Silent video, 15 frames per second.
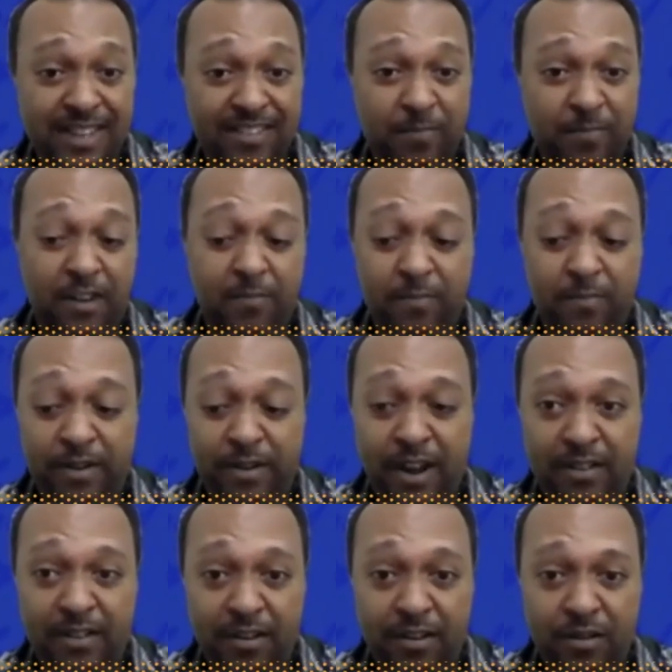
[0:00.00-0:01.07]
as part of
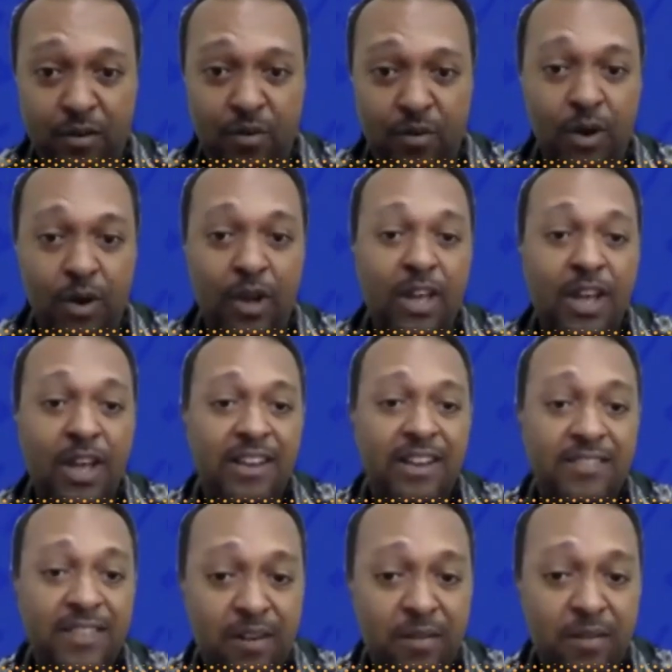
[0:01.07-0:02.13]
Perhatian 2. Let's
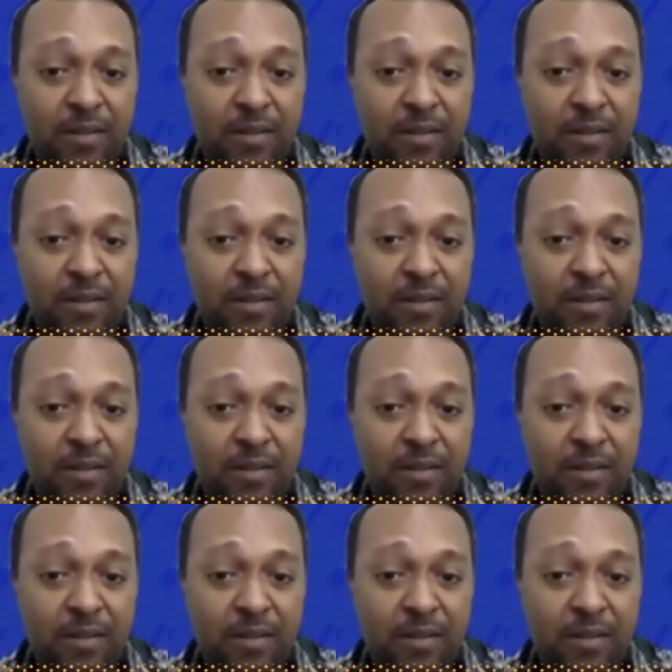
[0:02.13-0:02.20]
start a